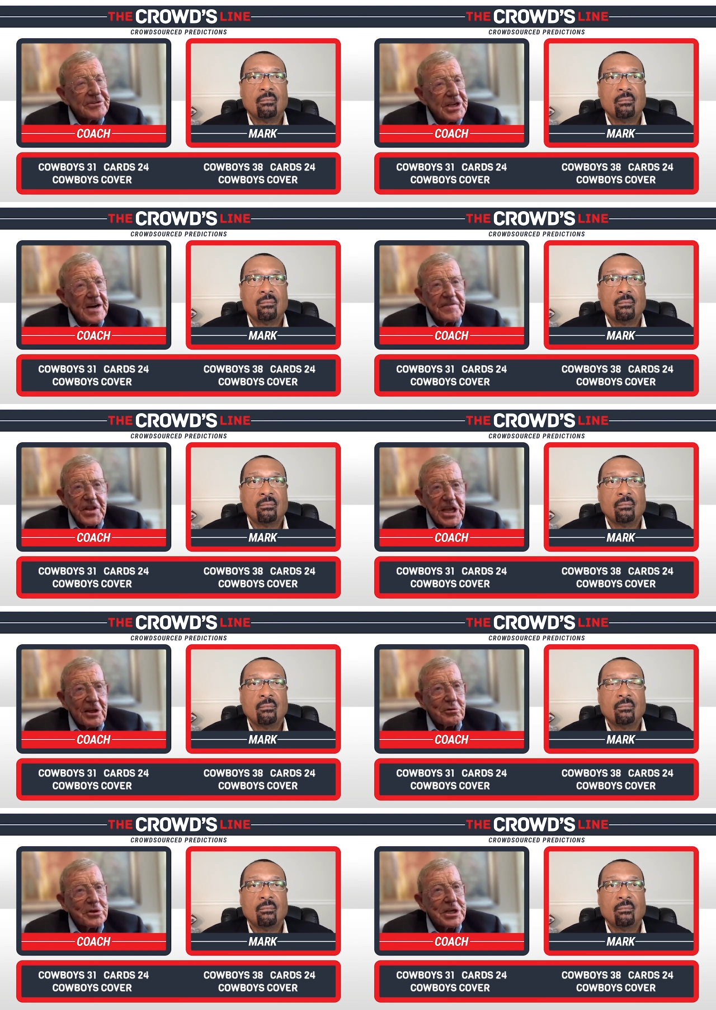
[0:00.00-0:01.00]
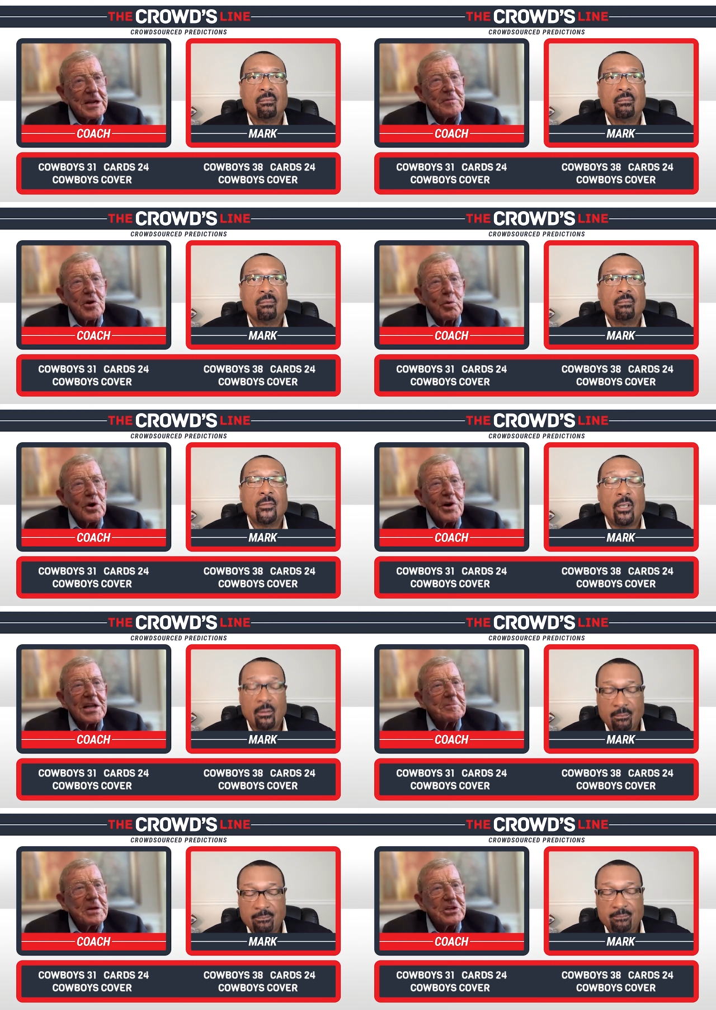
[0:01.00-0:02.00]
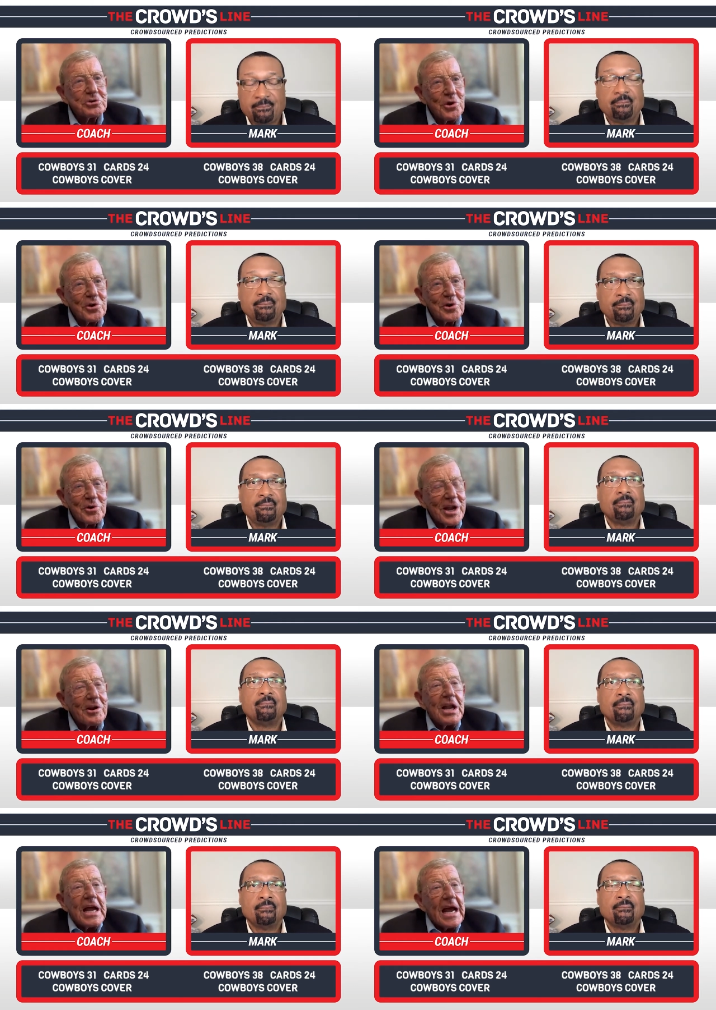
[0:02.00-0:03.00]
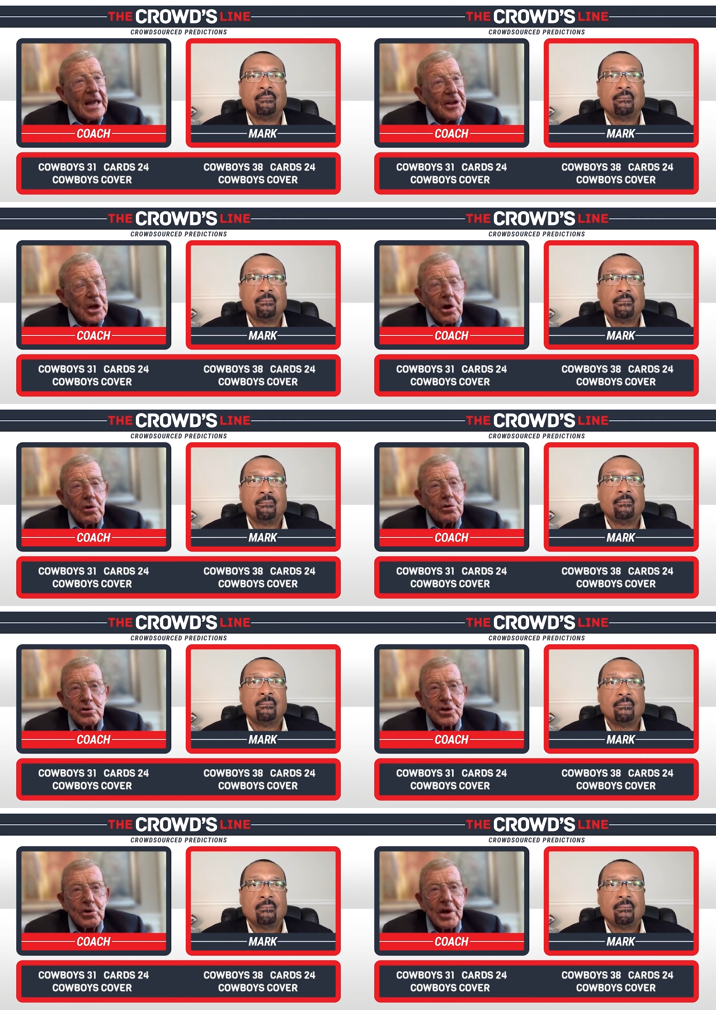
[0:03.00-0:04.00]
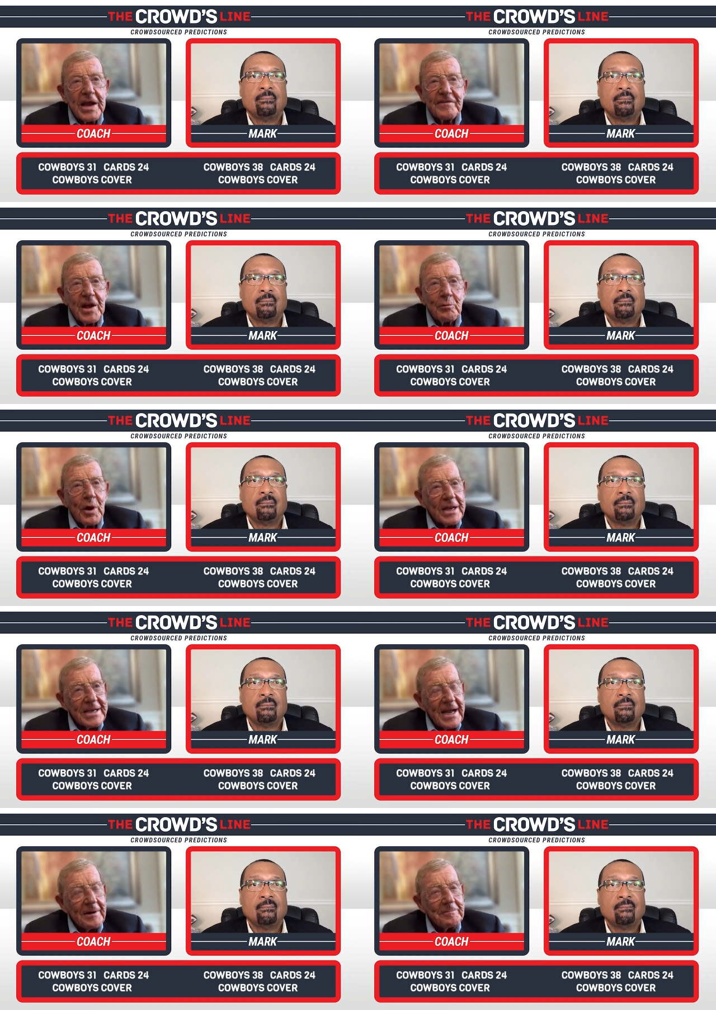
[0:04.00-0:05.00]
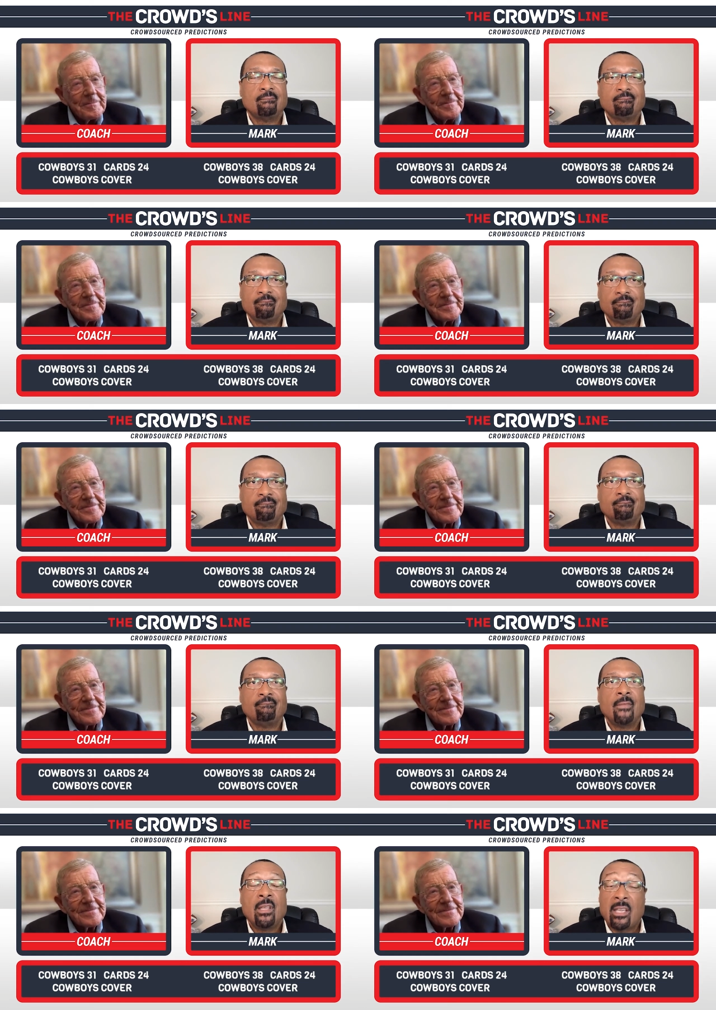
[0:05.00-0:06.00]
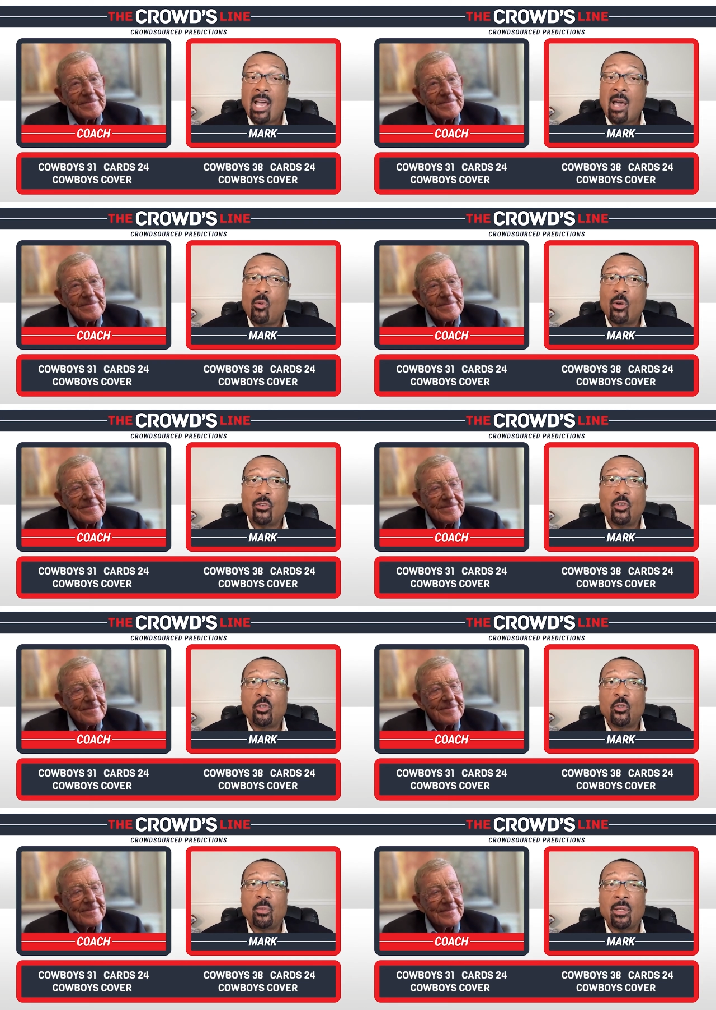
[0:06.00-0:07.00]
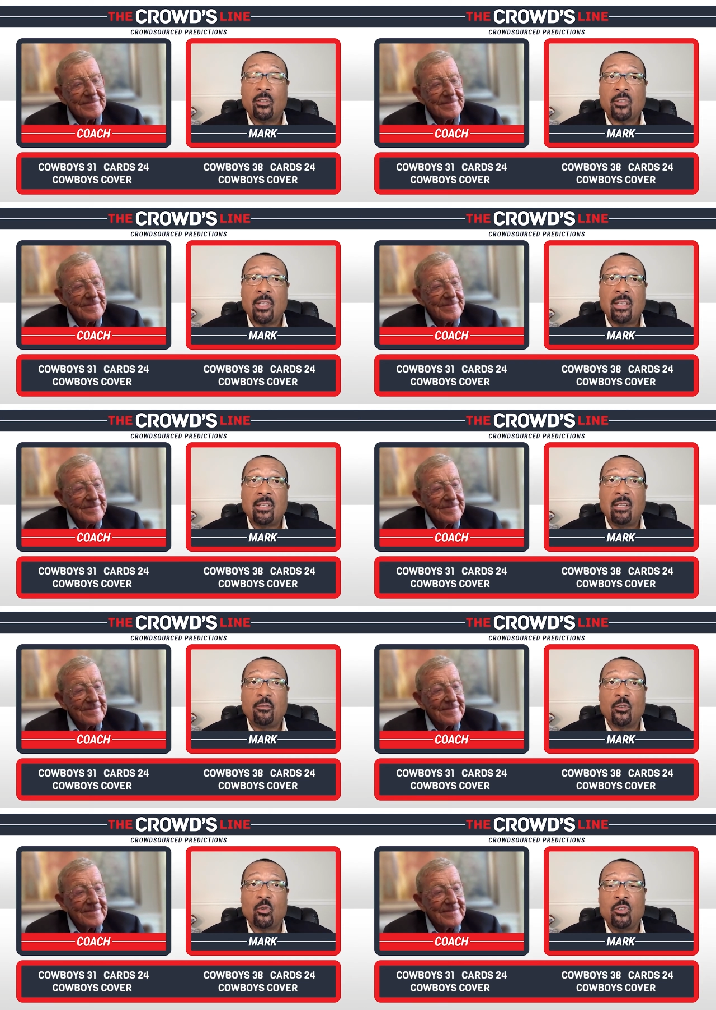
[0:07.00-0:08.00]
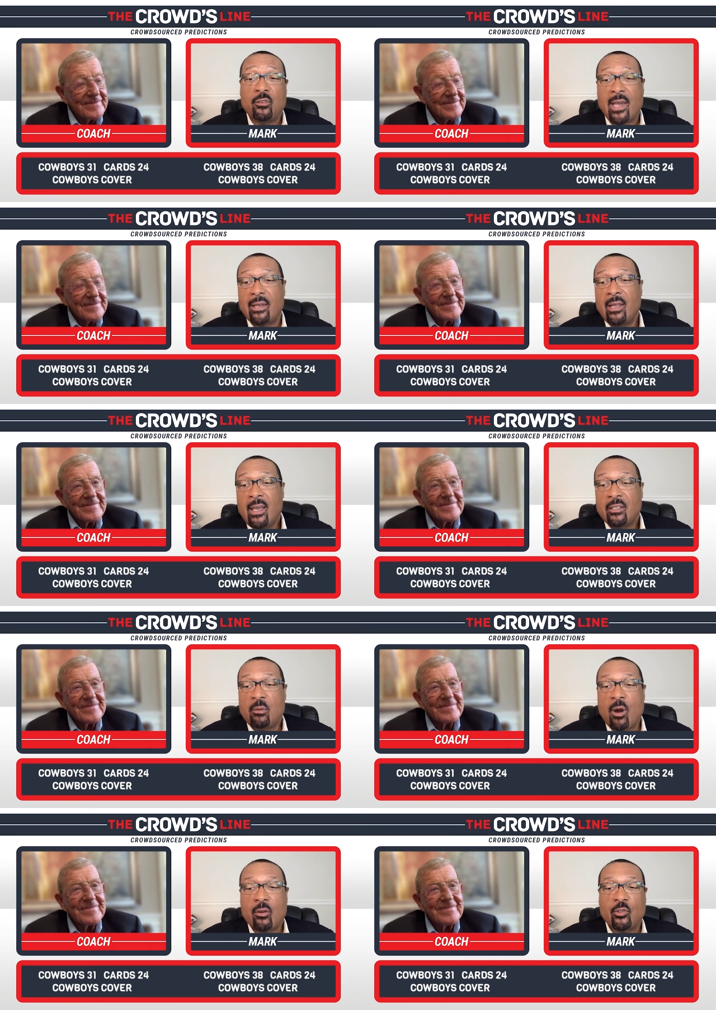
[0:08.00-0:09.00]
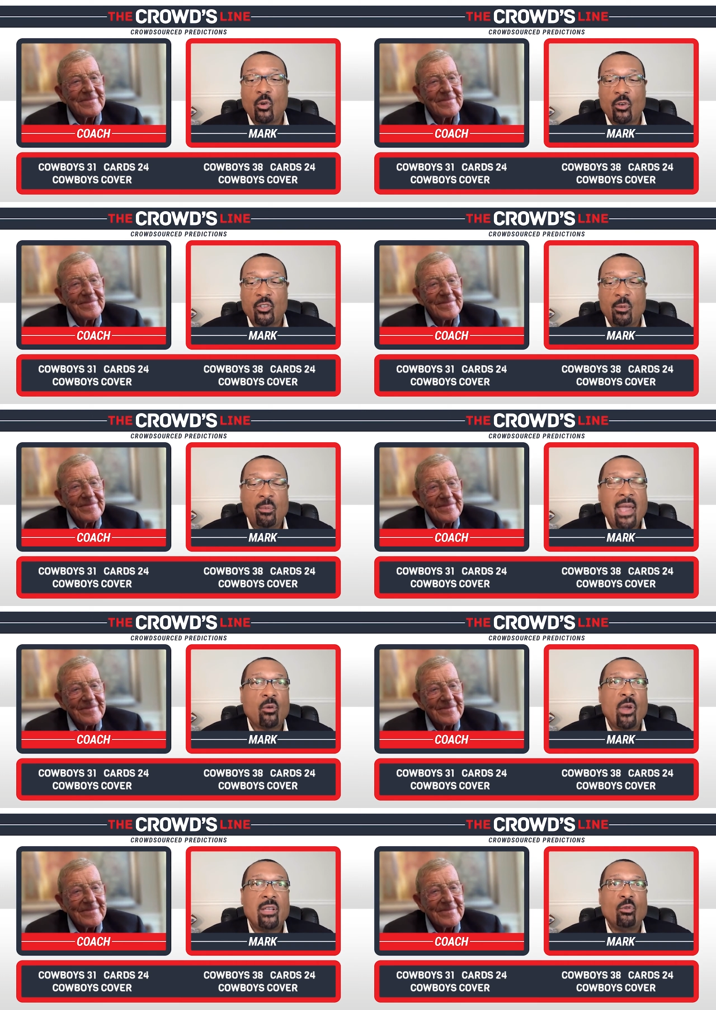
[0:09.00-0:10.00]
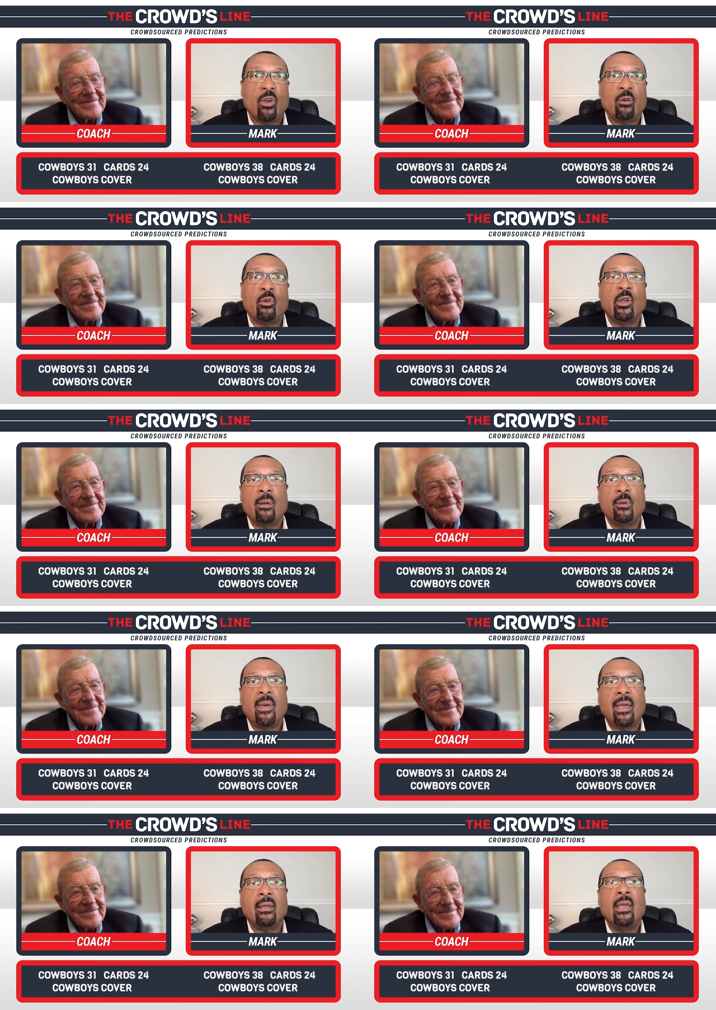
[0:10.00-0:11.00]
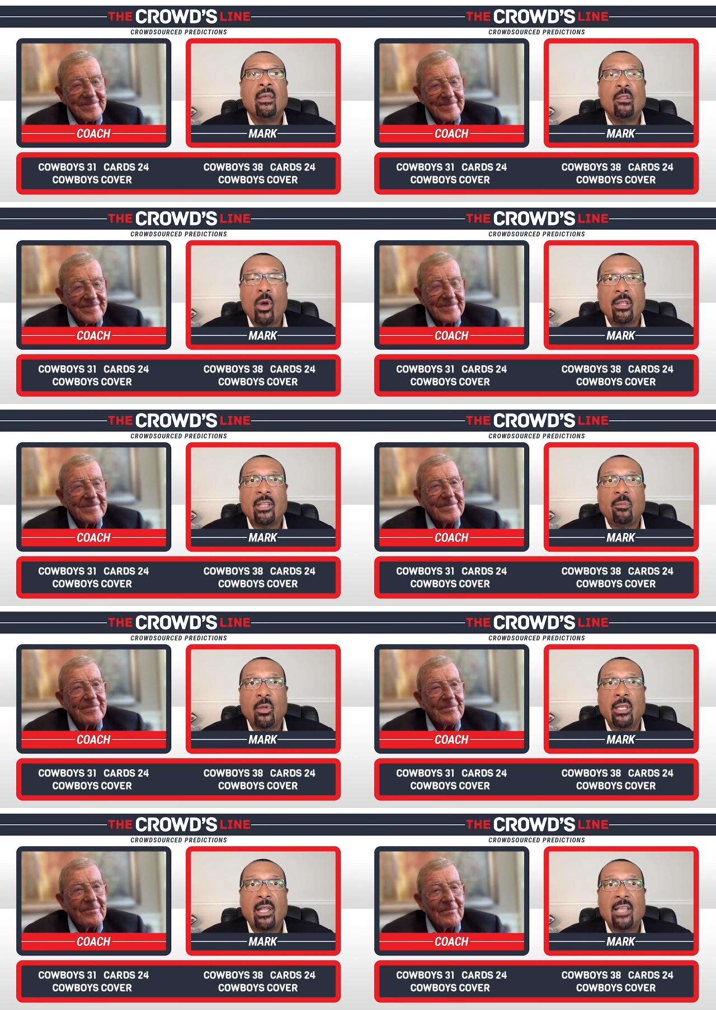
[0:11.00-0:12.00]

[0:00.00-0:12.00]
Speaker 1: out tough the other team. Your will has to be stronger than theirs, and the Cardinals don't have that right now.
Speaker 2: Cowboys do, especially on defense. When you've got Demarcus Lawrence coming back, Randy Gregory coming back, and the way that they played the